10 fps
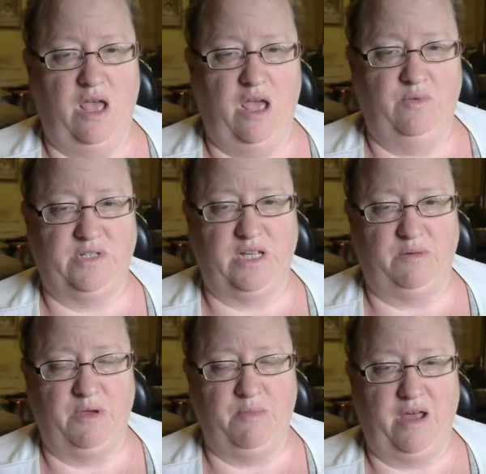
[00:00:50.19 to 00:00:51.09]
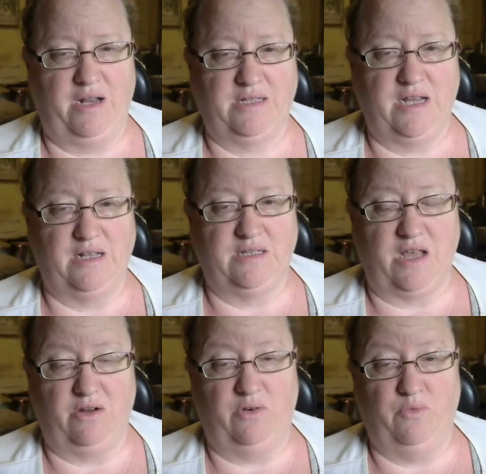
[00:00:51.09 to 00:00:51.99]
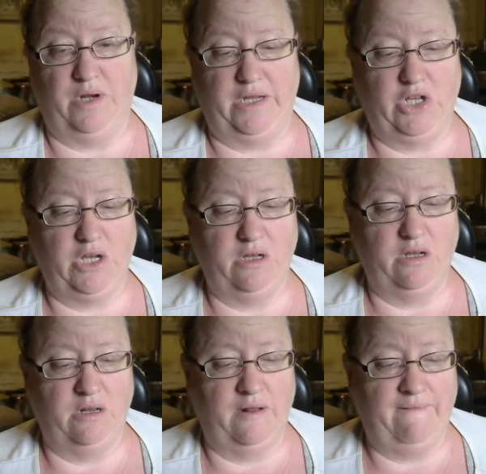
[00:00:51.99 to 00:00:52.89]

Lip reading: and was telling me about, and I said it sounded really good.